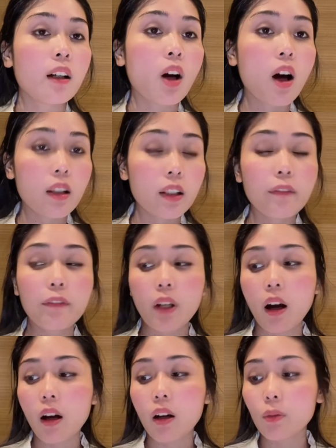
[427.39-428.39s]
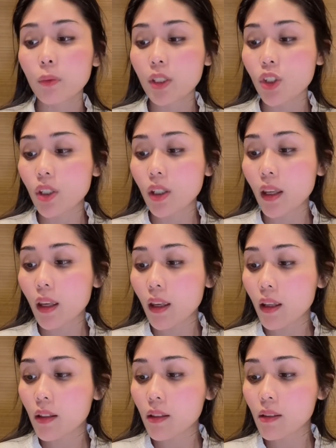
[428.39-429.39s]
Olive Young, which
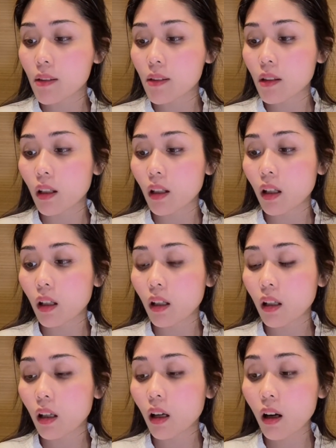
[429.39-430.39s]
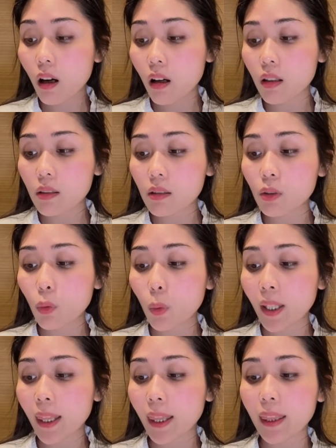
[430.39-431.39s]
is called
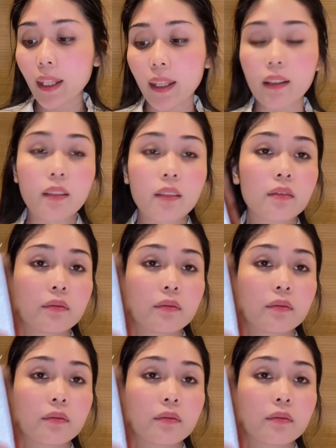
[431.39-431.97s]
One Thing.